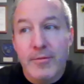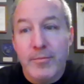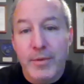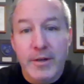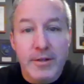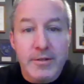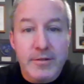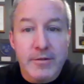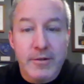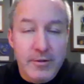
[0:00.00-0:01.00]

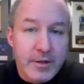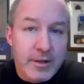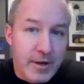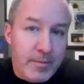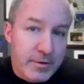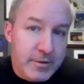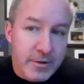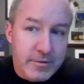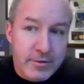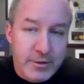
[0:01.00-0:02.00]
because early adopters
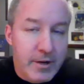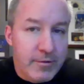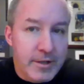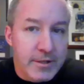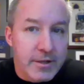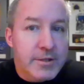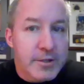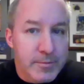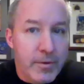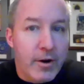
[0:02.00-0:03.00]
are generally a
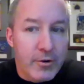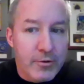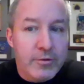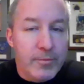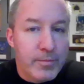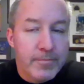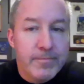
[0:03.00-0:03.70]
small group.